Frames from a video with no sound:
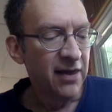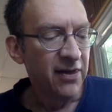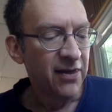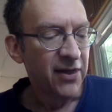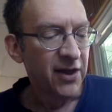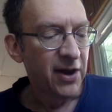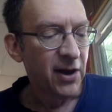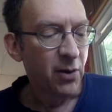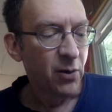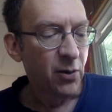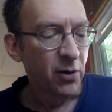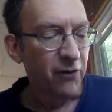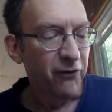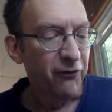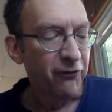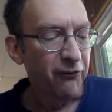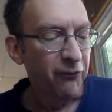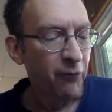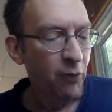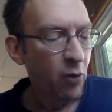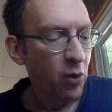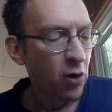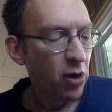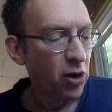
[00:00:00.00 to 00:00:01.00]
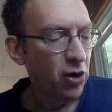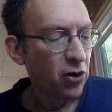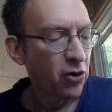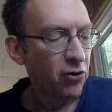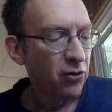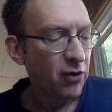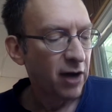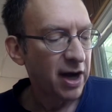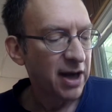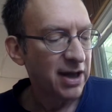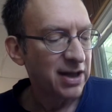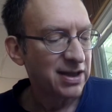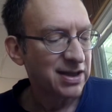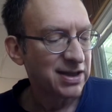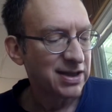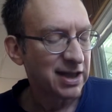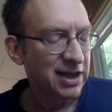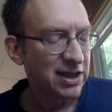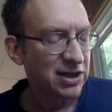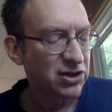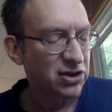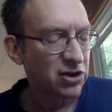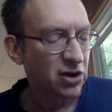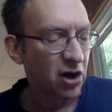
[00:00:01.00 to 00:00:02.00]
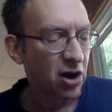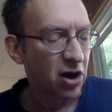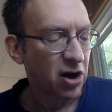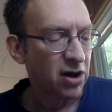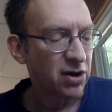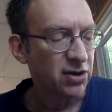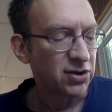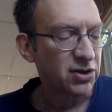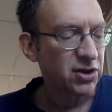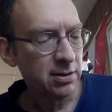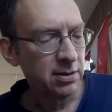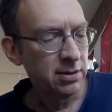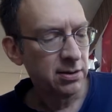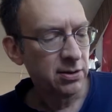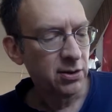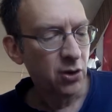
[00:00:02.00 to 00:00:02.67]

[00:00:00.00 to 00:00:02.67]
There were four great centaurs.